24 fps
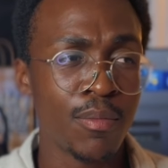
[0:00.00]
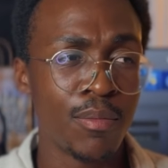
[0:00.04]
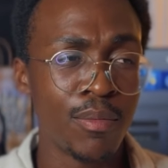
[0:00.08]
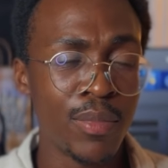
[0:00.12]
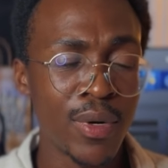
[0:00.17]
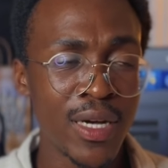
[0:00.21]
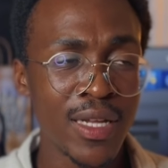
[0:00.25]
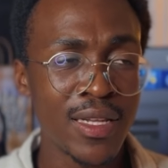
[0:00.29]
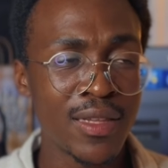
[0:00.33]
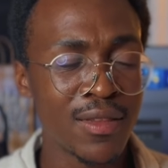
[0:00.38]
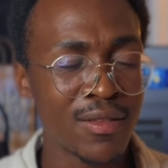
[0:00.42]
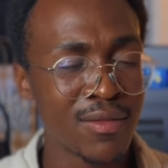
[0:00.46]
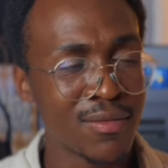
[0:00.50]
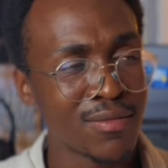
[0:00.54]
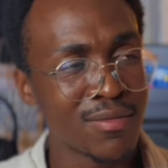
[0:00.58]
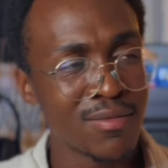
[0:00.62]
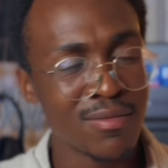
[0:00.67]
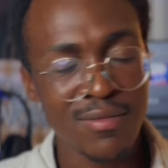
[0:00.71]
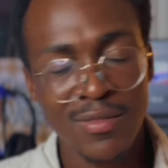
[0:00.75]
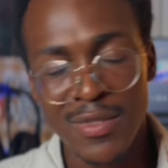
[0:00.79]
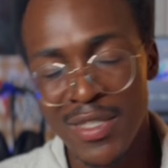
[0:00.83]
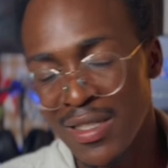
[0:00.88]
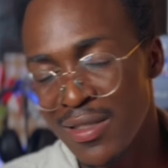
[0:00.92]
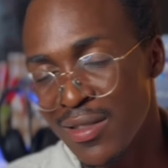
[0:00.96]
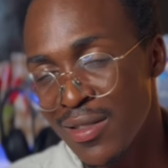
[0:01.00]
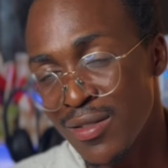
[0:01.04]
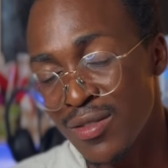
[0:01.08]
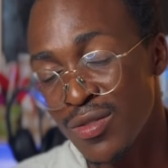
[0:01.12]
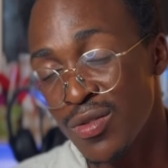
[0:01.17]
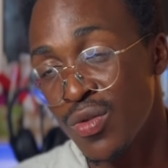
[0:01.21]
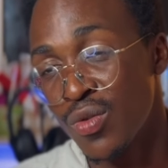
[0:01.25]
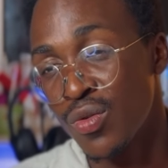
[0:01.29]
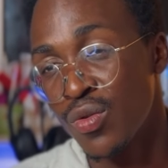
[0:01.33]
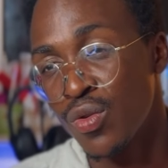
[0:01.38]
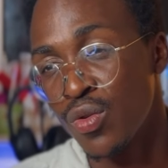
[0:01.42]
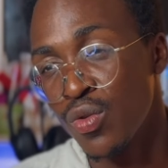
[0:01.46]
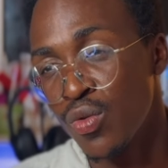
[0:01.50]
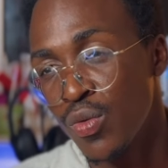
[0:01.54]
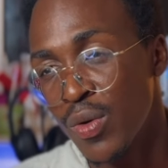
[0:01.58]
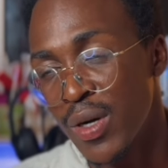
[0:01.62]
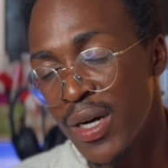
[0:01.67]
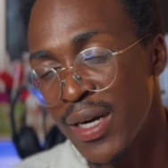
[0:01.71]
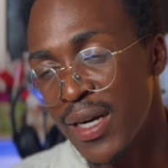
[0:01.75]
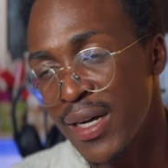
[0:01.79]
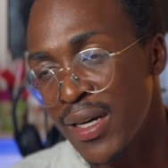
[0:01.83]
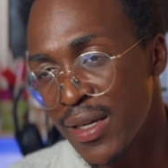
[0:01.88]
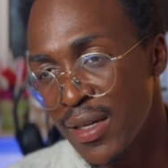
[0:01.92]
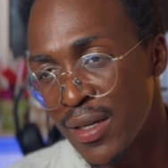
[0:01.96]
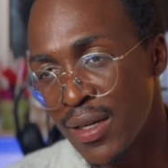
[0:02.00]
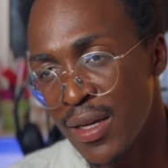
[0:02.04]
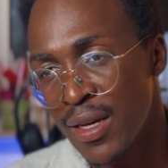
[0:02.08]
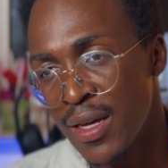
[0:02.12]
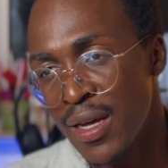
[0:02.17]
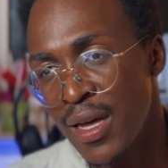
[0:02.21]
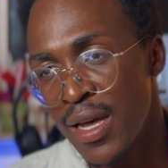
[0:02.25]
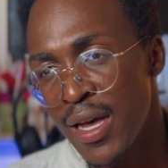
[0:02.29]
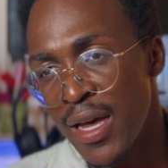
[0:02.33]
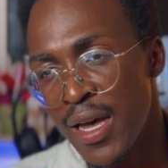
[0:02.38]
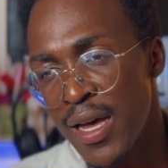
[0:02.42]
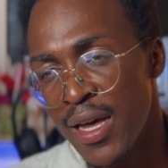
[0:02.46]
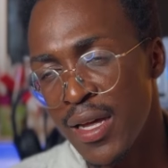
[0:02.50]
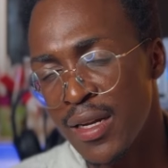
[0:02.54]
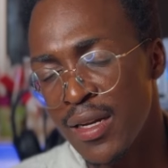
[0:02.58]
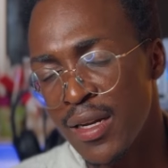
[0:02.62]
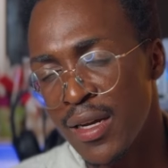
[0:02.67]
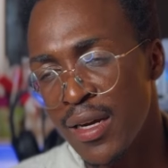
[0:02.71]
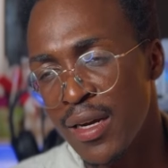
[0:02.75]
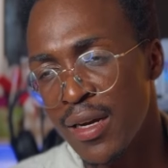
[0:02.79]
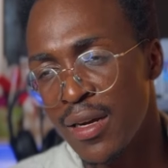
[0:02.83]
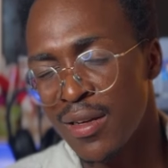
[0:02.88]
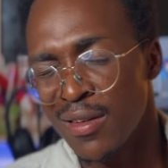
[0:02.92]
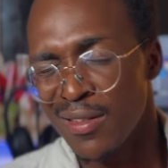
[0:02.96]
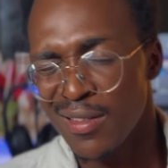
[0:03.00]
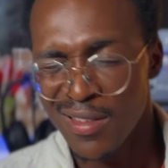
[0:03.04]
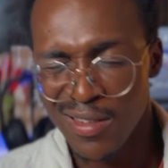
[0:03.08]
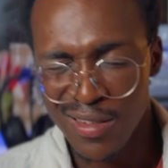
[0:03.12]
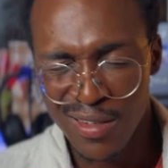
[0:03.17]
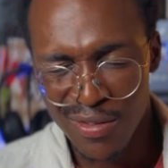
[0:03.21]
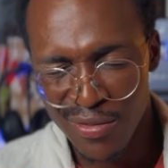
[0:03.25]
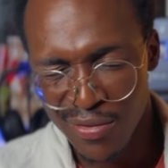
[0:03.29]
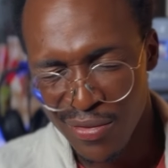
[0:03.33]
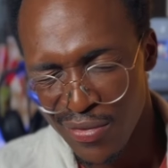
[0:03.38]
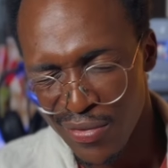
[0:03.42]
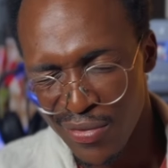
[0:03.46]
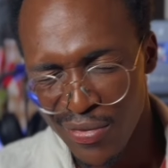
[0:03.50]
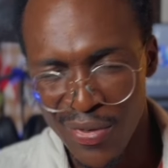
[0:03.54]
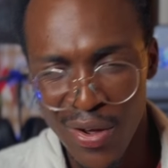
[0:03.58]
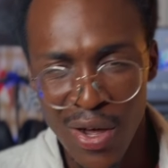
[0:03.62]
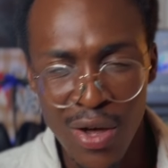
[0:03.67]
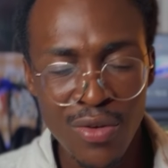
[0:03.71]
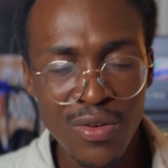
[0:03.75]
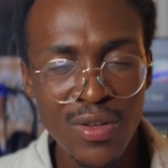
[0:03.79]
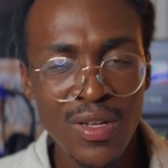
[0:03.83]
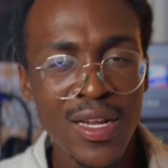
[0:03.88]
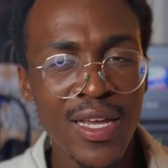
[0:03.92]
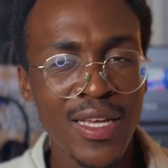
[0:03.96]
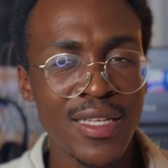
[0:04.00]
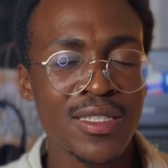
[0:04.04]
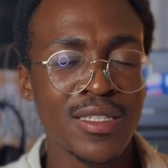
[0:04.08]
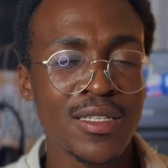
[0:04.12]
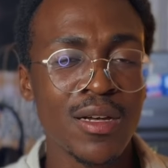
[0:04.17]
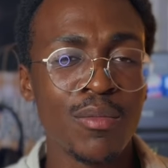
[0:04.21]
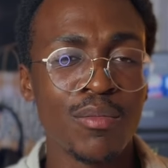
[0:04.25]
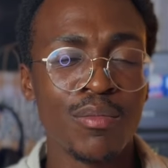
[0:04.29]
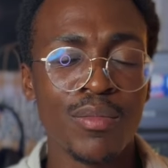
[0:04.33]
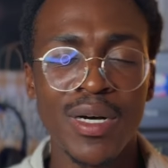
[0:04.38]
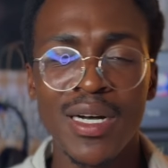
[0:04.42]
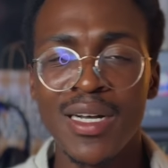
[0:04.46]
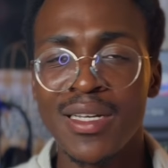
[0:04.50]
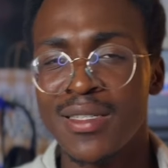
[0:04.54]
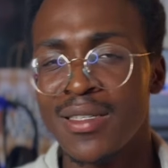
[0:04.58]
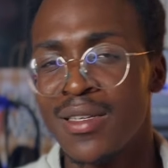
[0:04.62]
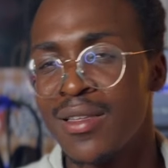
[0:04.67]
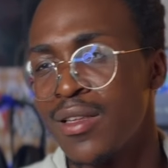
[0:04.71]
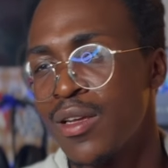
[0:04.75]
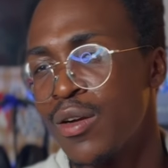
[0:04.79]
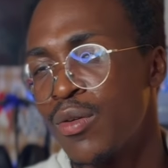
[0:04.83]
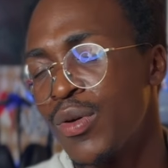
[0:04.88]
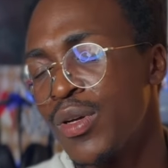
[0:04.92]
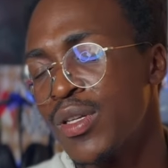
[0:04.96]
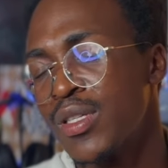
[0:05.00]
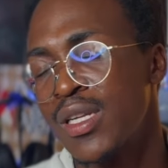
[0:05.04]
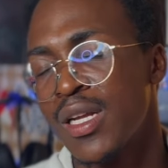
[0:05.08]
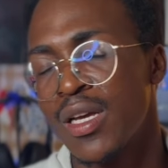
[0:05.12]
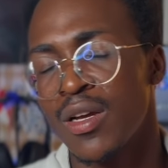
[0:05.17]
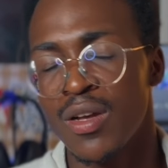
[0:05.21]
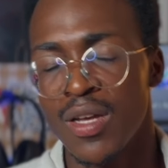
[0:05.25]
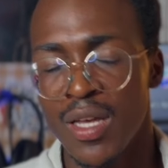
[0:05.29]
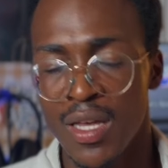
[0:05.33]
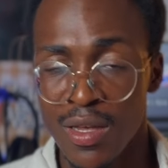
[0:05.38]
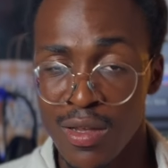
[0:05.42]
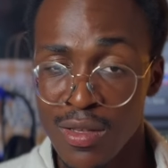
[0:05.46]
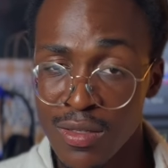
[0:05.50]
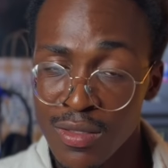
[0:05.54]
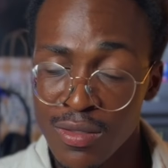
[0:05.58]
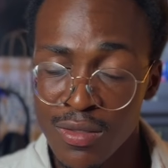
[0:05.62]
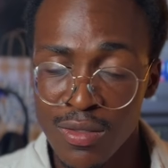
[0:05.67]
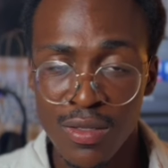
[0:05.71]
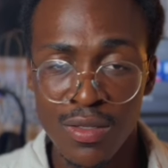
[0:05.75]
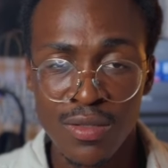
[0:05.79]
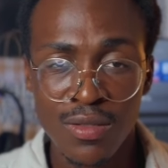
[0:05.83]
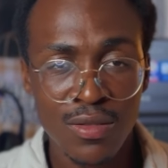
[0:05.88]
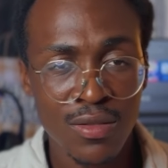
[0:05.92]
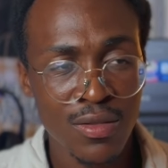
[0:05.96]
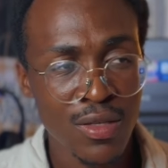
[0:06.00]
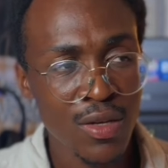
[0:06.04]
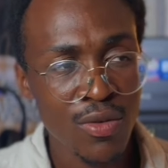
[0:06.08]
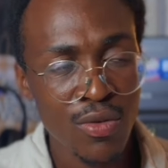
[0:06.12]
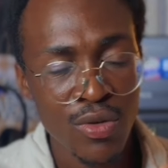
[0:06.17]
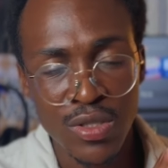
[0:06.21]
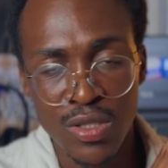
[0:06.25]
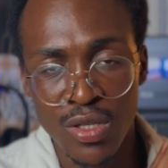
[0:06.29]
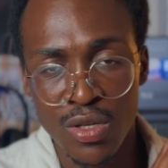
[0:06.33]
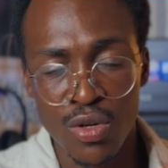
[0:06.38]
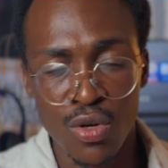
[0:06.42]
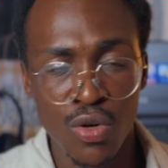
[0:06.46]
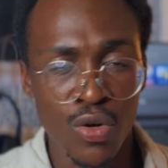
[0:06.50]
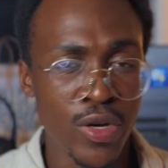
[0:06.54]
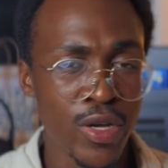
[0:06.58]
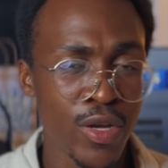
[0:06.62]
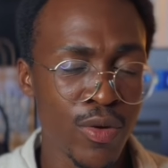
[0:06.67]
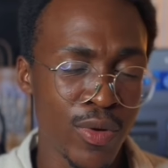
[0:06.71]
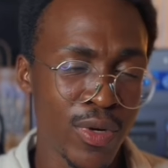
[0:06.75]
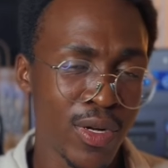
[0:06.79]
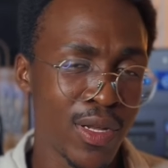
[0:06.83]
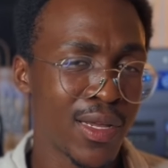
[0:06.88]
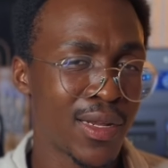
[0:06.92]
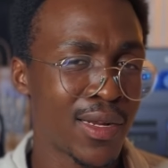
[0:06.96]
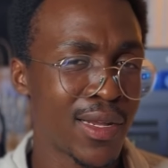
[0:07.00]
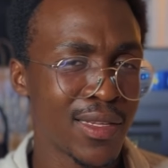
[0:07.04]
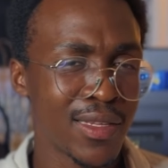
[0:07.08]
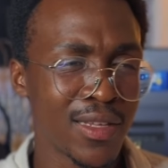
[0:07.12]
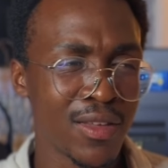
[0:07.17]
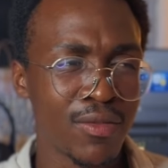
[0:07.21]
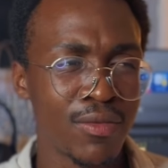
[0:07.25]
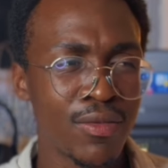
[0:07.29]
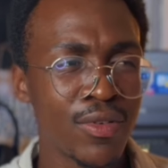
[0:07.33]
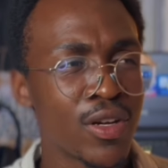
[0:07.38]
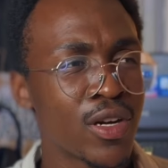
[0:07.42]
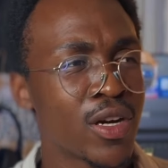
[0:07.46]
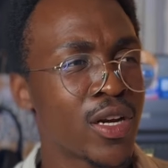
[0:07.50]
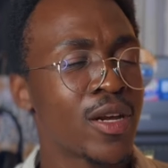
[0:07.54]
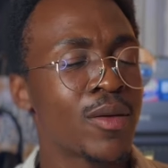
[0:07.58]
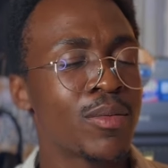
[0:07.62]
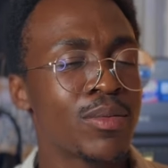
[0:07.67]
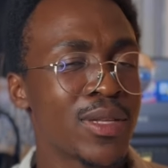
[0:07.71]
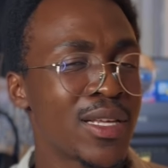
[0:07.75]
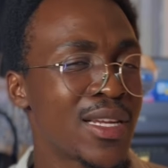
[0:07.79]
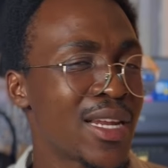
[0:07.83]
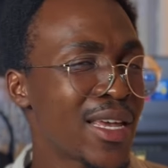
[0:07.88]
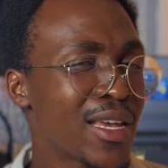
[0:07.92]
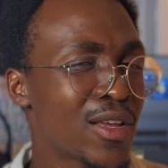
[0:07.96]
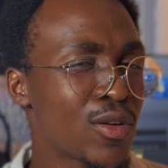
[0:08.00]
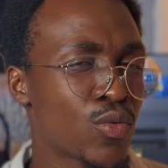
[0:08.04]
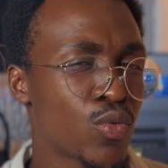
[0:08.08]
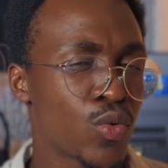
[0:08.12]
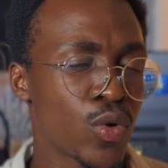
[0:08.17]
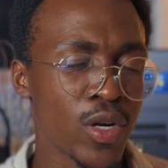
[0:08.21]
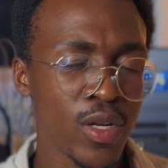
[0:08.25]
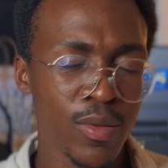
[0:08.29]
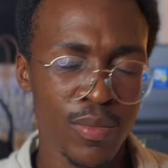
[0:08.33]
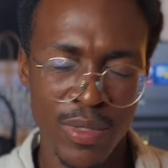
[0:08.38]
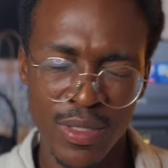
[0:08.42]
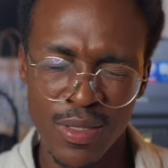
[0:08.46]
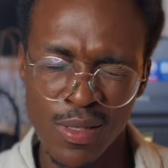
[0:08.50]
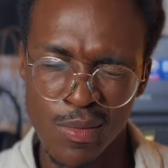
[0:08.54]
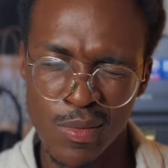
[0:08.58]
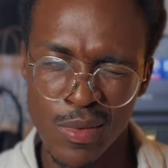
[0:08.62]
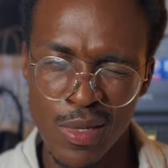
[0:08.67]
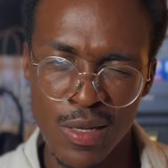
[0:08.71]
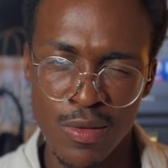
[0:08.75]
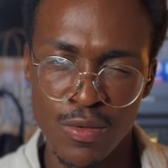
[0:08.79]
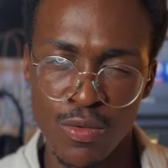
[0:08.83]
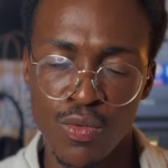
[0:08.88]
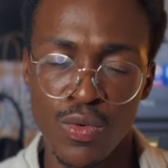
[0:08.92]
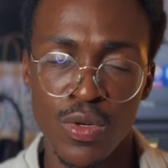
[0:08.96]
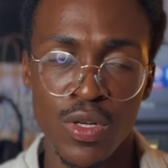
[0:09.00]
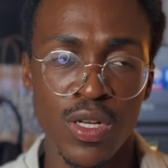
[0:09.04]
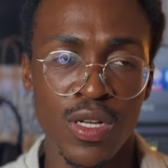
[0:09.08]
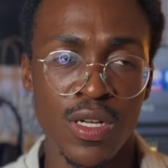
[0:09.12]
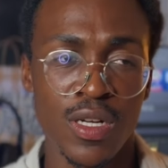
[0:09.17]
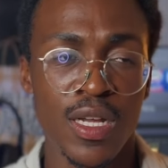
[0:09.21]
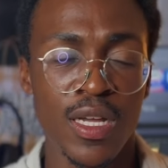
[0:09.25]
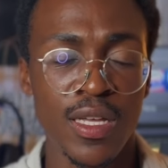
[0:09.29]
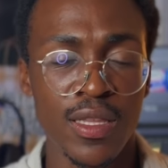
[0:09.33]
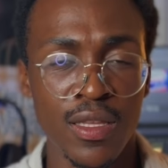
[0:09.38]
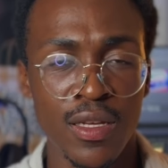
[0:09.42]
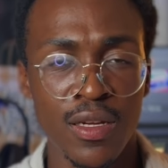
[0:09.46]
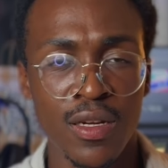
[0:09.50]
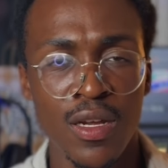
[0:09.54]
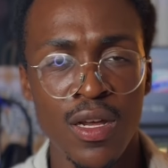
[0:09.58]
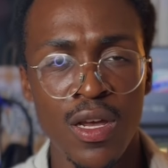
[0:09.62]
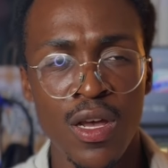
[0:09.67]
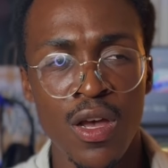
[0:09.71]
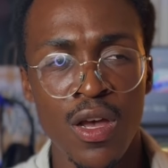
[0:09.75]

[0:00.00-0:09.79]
But since there's no U I and... Uh, found like some bugs in there where it's like, okay, it's, it's it was annoying when connecting via AirPlay, like it worked, but sometimes it won't connect there.